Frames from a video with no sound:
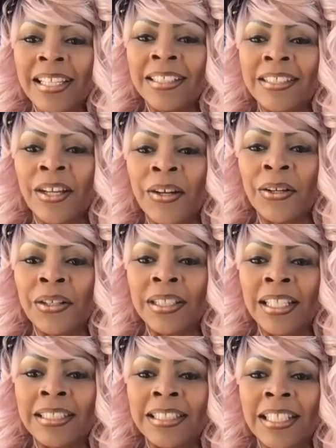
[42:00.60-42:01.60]
So
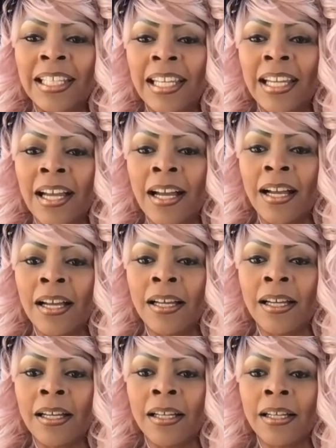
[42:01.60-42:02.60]
let's see.
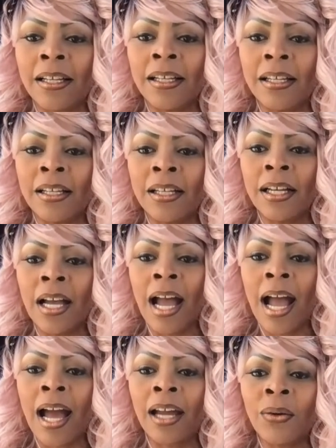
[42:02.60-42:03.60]

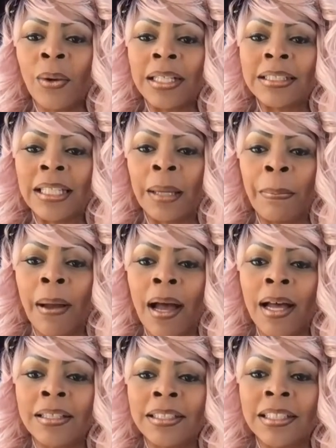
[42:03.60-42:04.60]
How do I stay
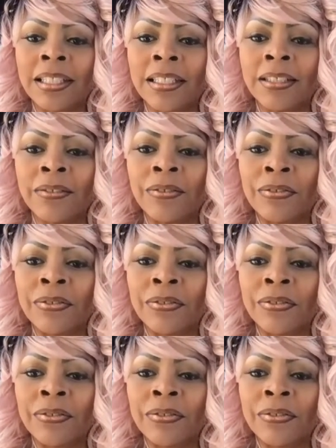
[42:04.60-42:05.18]
positive